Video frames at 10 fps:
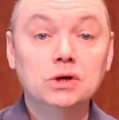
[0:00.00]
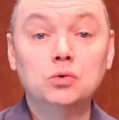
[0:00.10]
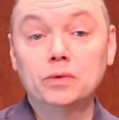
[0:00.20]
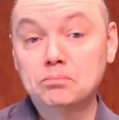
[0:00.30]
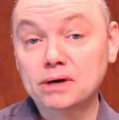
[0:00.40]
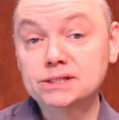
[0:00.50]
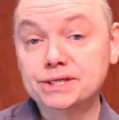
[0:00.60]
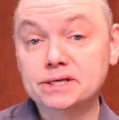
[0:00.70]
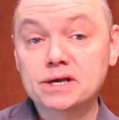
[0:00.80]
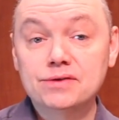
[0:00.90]
When
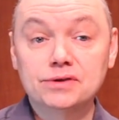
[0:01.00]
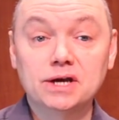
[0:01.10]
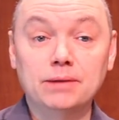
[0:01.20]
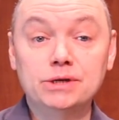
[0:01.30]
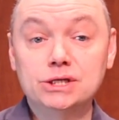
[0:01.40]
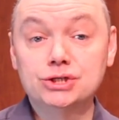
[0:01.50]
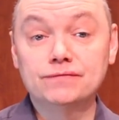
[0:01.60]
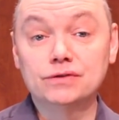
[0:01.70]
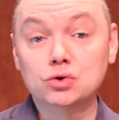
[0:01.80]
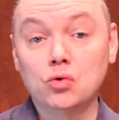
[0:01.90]
buzzing, the combination
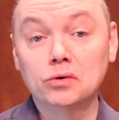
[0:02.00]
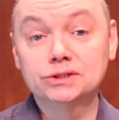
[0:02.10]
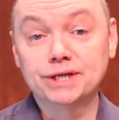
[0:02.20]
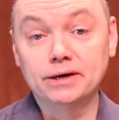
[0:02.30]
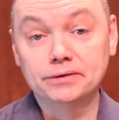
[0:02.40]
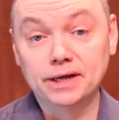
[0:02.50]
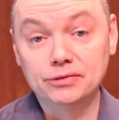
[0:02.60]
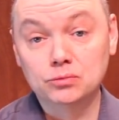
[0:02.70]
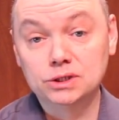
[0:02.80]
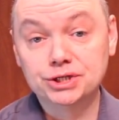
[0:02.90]
of the core sound and
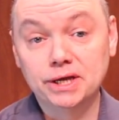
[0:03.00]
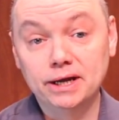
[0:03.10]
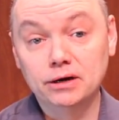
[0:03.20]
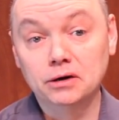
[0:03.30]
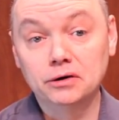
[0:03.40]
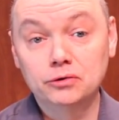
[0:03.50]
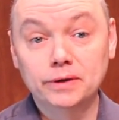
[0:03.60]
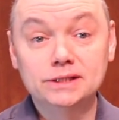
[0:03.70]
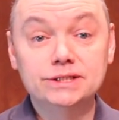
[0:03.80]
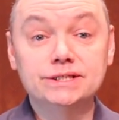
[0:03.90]
the rushing air
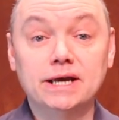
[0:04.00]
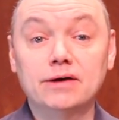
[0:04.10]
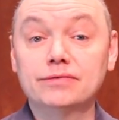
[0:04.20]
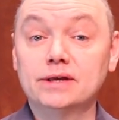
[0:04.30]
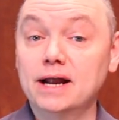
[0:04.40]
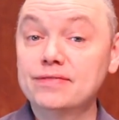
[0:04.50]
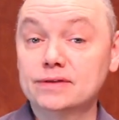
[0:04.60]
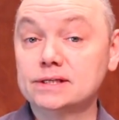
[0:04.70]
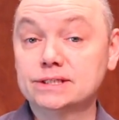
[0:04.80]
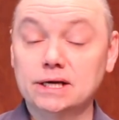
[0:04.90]
creates a sound that I
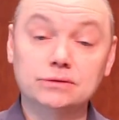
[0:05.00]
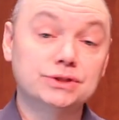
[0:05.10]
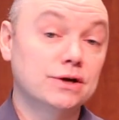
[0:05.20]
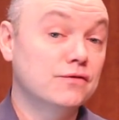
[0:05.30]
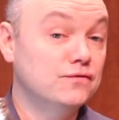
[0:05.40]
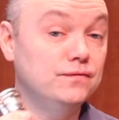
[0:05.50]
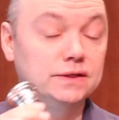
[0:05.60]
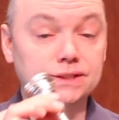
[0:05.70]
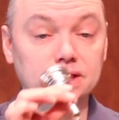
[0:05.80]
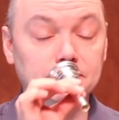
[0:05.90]
think sounds
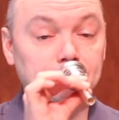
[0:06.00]
fuzzy.